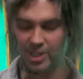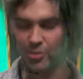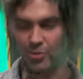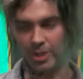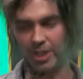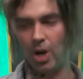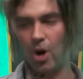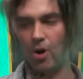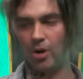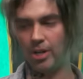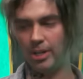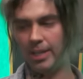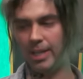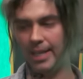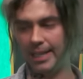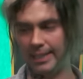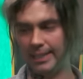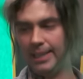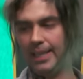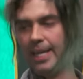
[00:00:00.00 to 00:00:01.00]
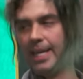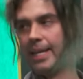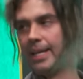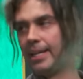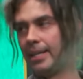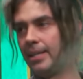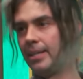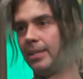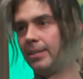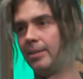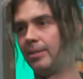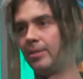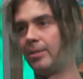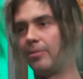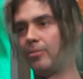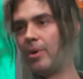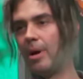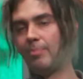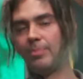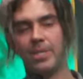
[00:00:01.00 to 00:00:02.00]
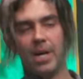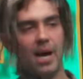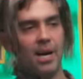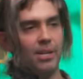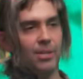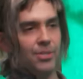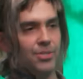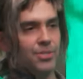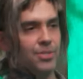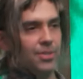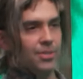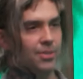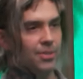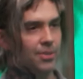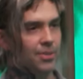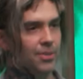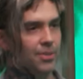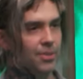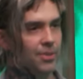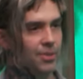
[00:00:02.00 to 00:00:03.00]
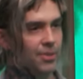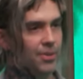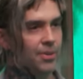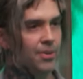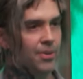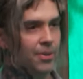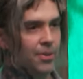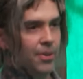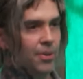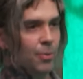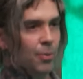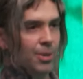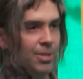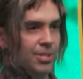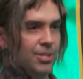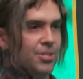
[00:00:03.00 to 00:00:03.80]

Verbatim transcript: it's really hard to like link reptiles with